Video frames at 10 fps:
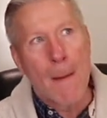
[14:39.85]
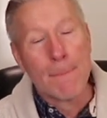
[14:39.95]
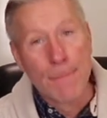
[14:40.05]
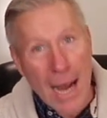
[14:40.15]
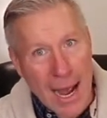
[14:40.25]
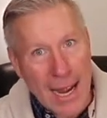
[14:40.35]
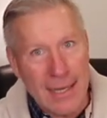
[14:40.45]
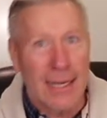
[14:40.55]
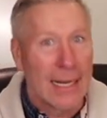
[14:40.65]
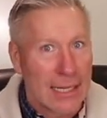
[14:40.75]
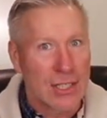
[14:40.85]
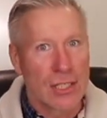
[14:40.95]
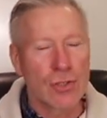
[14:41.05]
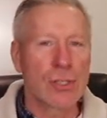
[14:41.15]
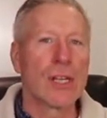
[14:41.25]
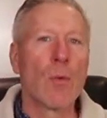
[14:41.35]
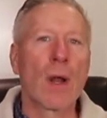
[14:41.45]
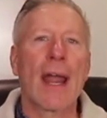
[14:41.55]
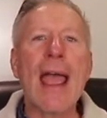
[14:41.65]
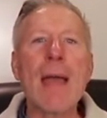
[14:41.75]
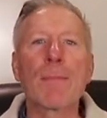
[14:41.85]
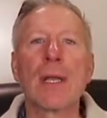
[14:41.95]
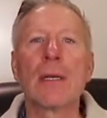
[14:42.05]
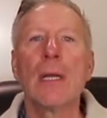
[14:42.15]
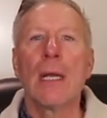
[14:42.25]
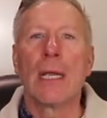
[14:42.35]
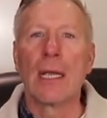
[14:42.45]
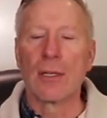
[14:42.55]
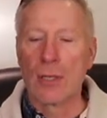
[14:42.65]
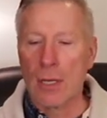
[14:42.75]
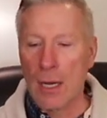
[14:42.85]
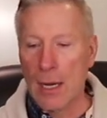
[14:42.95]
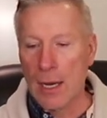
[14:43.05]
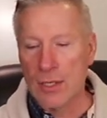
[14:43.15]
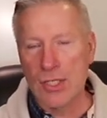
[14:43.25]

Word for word: But it's interesting what happened in uh,